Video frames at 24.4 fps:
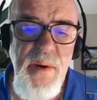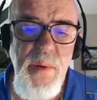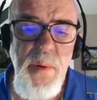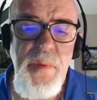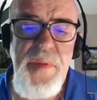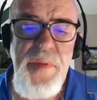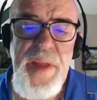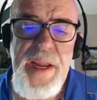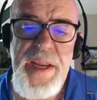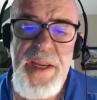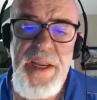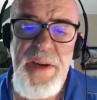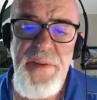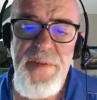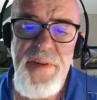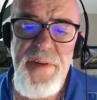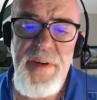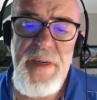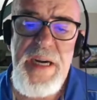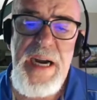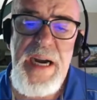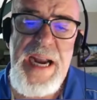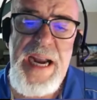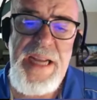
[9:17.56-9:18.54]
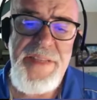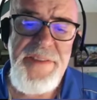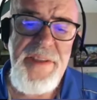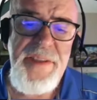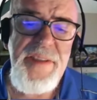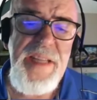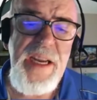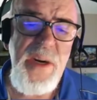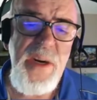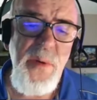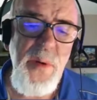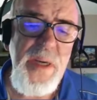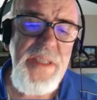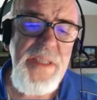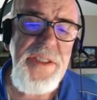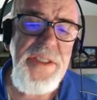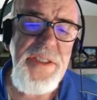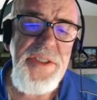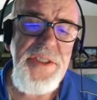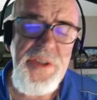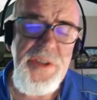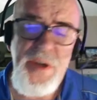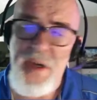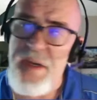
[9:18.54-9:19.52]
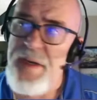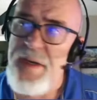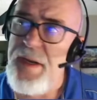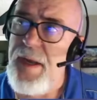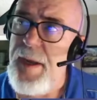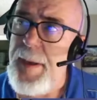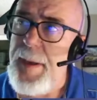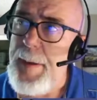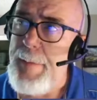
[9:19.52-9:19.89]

Well, thank you for asking that question, Sean.